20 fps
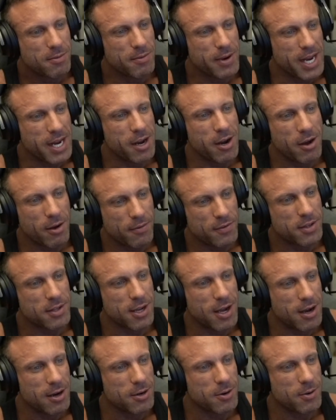We love
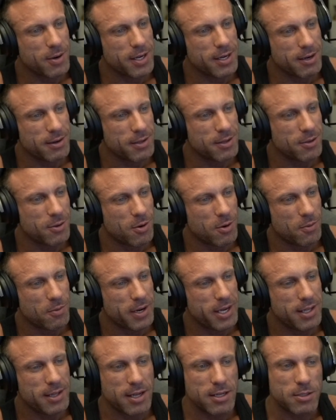taco here in
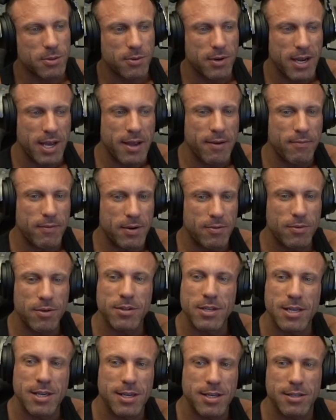Norway. That's what
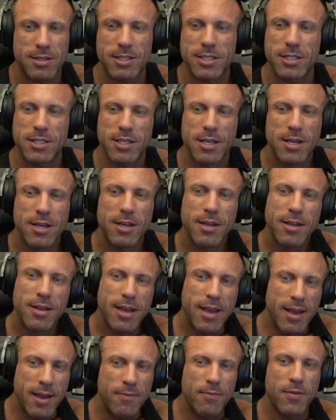everyone eats
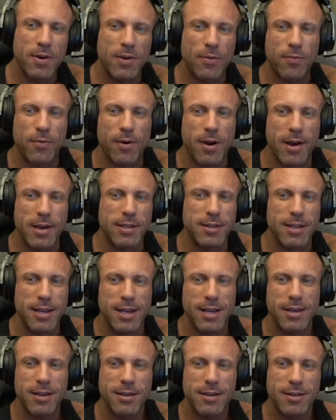every
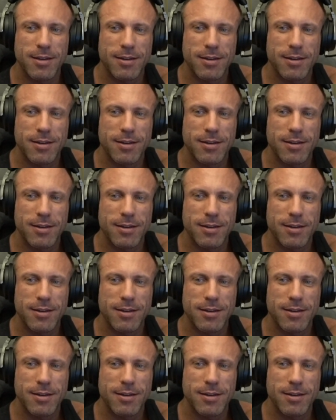Friday.